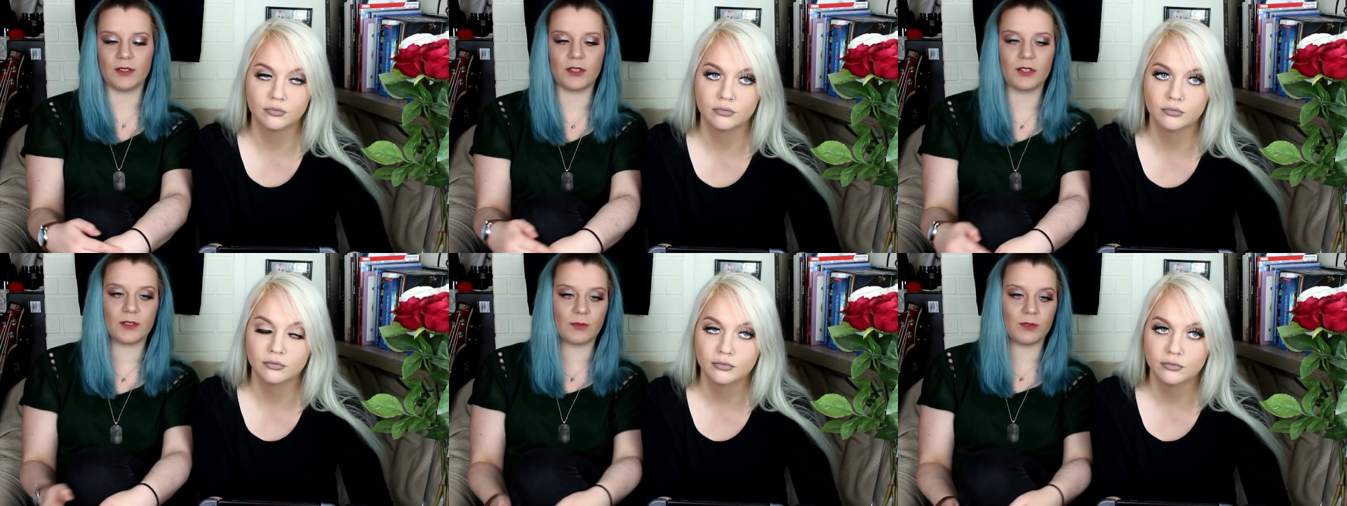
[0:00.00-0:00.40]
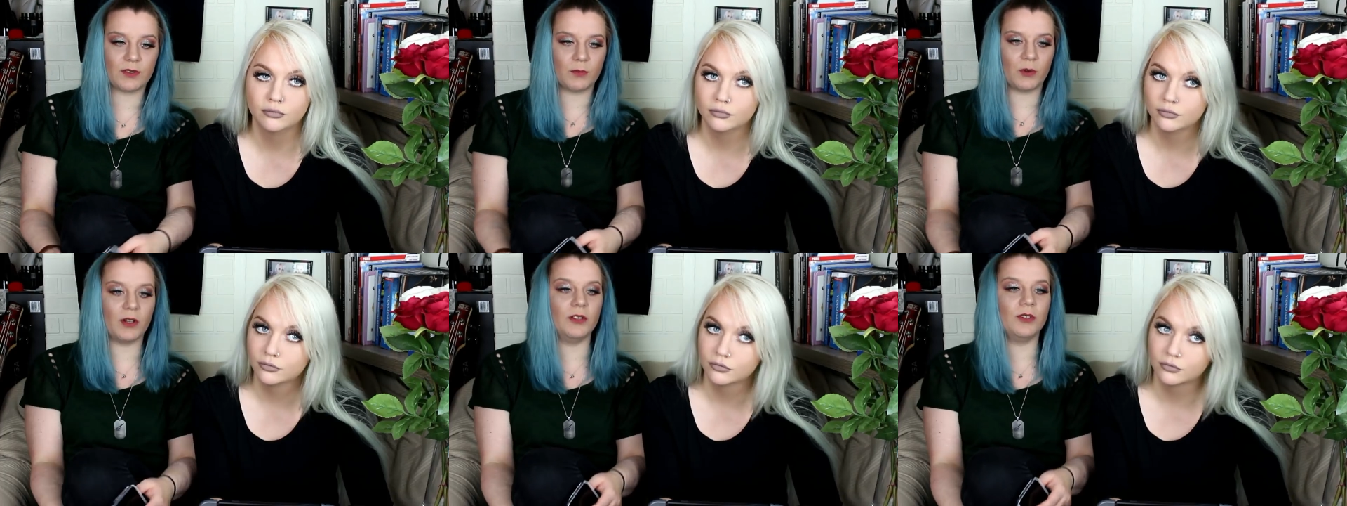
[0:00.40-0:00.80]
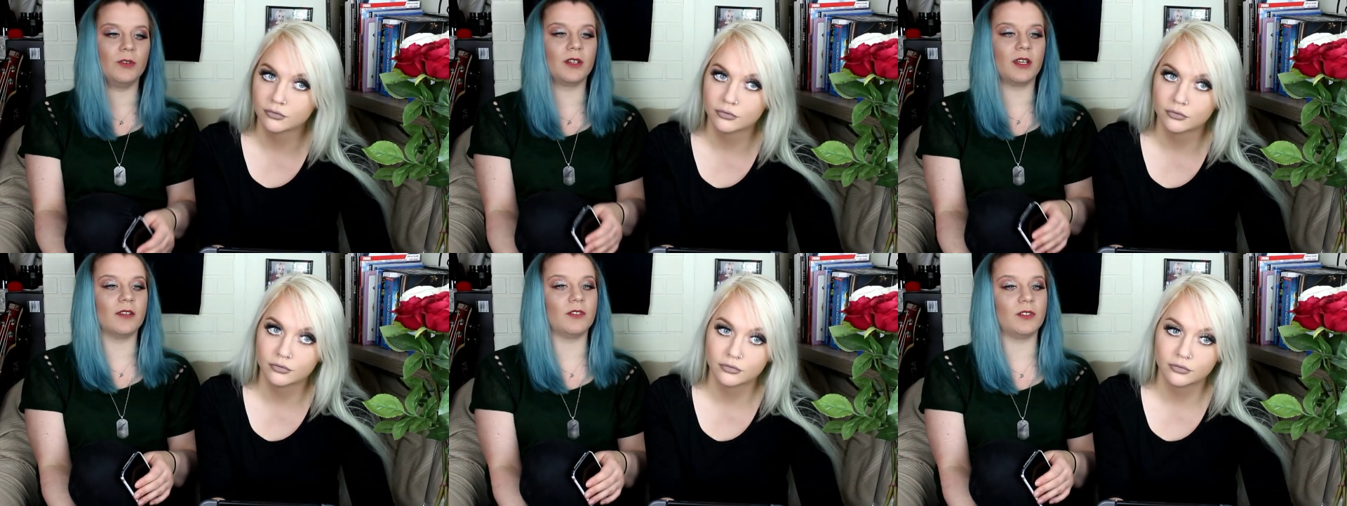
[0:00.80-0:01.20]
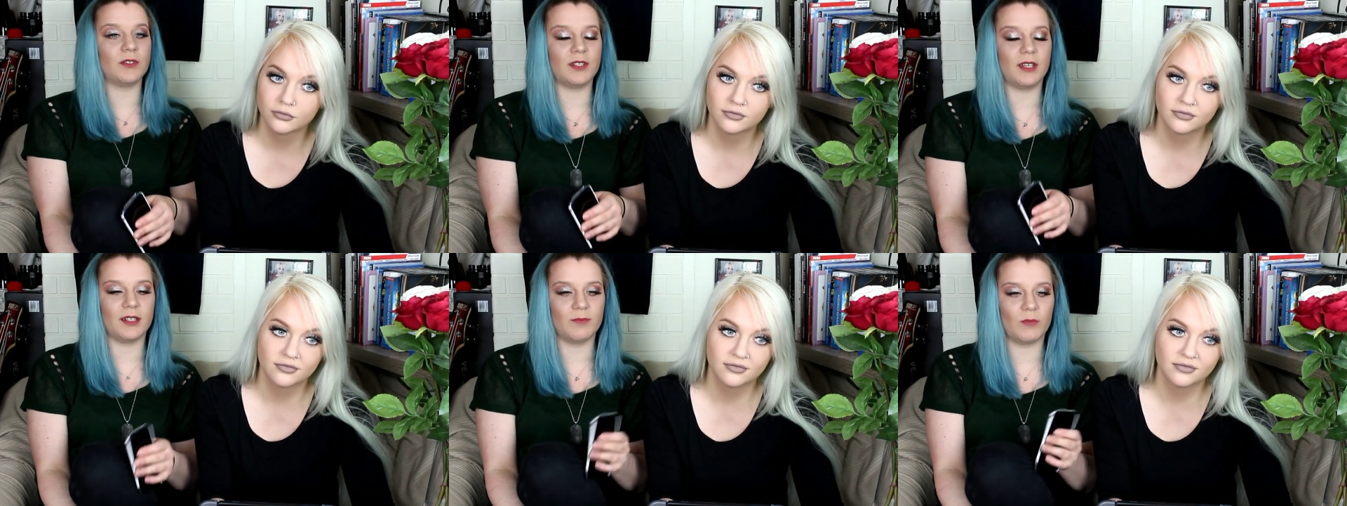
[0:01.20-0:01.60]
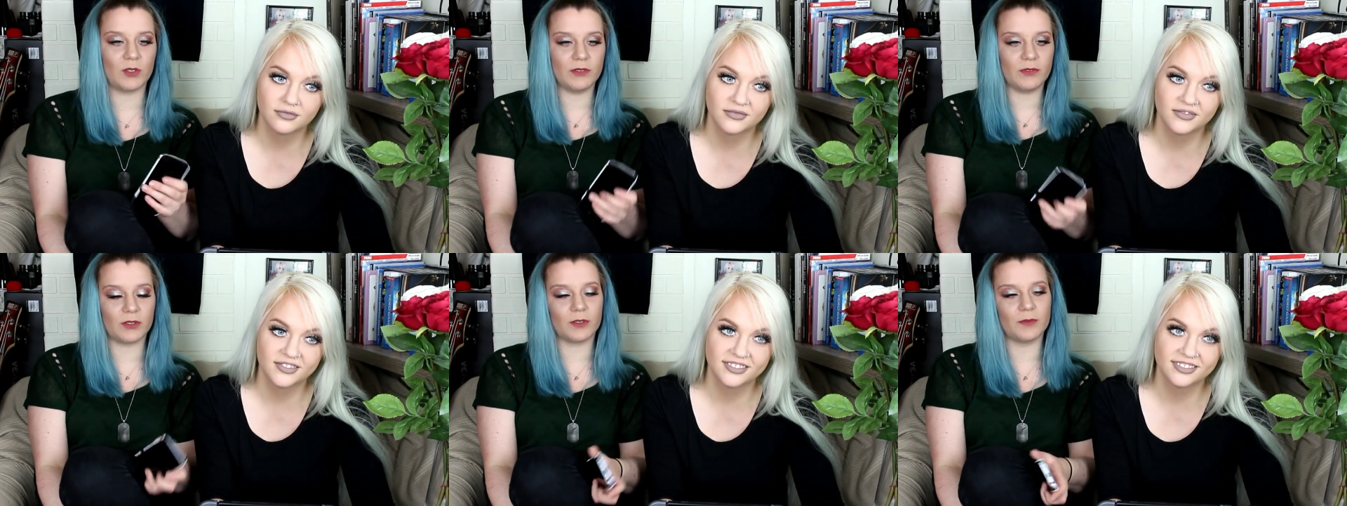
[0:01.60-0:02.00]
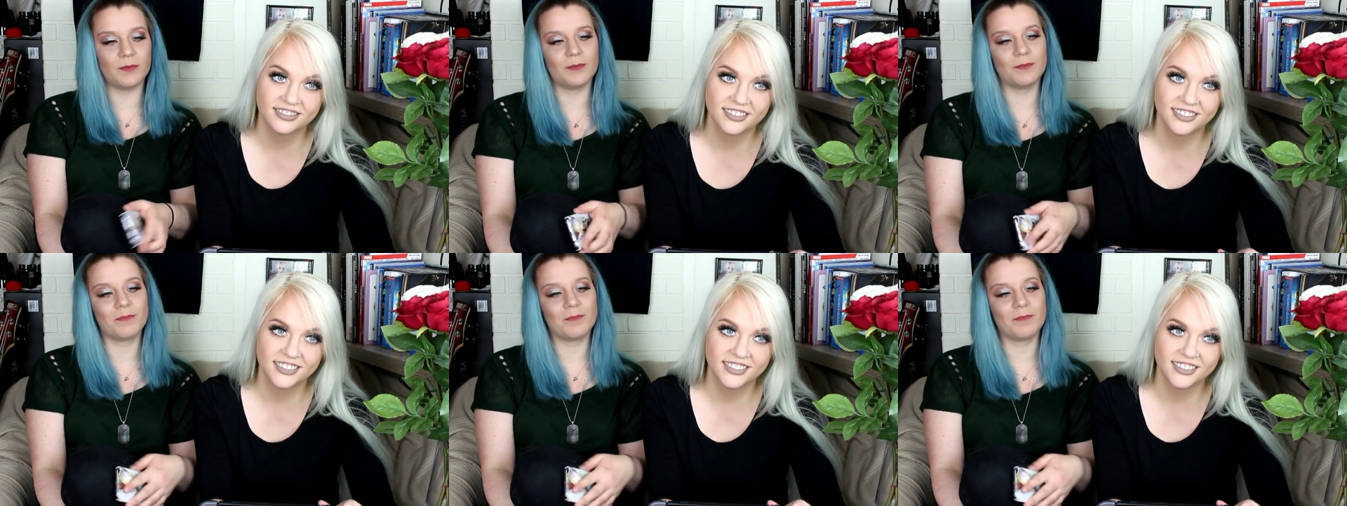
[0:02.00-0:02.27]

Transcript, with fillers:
Speaker 1: Because what's the point in doing it if it doesn't get more difficult?